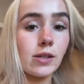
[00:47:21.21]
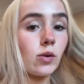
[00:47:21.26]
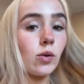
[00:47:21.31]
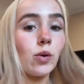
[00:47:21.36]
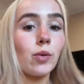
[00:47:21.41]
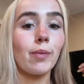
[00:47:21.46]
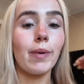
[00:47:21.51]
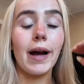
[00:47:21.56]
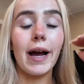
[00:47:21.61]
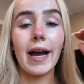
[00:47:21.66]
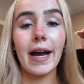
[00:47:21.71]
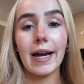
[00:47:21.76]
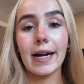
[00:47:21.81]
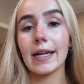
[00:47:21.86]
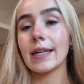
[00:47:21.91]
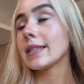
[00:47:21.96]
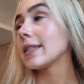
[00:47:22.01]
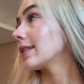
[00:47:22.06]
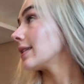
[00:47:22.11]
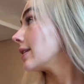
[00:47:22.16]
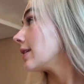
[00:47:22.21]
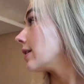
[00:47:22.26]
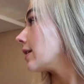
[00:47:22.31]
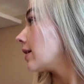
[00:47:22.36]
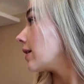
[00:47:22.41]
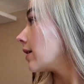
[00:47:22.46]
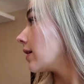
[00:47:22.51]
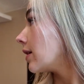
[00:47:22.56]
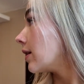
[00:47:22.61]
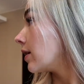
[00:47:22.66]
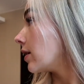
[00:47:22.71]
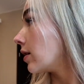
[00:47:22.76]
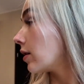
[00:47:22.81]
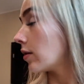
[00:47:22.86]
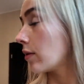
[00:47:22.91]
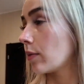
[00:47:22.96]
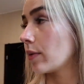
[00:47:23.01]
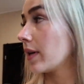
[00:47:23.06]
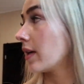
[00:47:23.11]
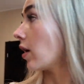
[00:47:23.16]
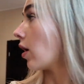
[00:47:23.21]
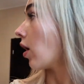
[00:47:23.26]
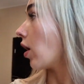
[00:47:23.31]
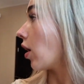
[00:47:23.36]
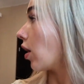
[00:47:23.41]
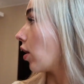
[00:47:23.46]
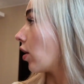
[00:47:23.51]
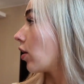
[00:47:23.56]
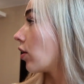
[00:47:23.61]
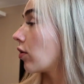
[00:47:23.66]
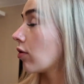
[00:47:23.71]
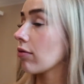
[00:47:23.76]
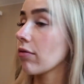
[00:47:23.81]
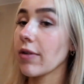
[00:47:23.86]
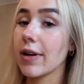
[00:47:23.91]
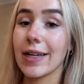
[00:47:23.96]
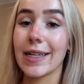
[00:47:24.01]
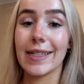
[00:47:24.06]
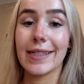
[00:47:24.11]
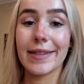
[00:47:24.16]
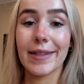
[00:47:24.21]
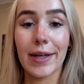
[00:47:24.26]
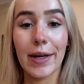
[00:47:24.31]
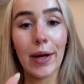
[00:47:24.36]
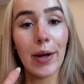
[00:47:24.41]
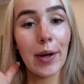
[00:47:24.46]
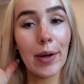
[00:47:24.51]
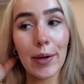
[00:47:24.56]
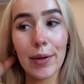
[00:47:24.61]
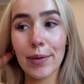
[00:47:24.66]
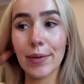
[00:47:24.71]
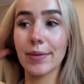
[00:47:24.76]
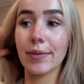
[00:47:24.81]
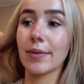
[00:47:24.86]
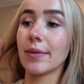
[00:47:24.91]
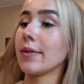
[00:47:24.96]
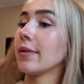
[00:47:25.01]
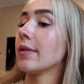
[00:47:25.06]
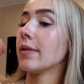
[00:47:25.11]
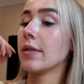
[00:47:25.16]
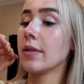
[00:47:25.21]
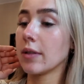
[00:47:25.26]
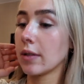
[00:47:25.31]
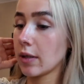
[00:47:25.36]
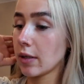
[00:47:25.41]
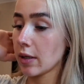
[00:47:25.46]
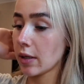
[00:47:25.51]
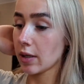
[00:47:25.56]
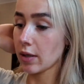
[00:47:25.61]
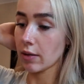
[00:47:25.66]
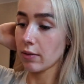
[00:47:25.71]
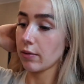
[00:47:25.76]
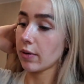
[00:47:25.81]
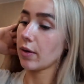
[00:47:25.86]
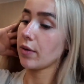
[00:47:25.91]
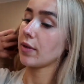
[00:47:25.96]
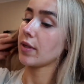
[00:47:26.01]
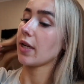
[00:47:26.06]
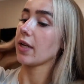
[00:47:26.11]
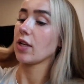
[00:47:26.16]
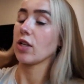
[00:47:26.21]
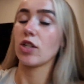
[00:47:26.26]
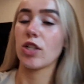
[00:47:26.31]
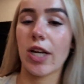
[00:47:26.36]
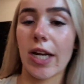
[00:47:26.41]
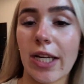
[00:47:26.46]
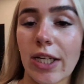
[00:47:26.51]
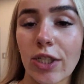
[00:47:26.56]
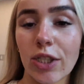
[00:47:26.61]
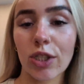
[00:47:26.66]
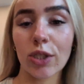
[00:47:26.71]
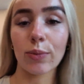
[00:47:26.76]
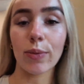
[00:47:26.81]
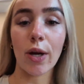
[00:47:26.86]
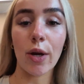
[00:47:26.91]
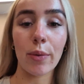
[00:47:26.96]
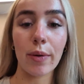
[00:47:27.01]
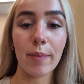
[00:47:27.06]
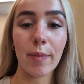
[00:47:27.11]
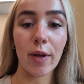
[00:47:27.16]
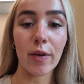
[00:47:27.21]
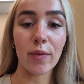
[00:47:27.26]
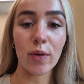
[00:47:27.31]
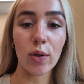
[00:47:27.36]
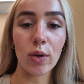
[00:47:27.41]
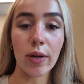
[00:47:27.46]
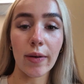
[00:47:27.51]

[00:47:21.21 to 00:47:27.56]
are all packed. We are ready to go. We also had a change as well. We both got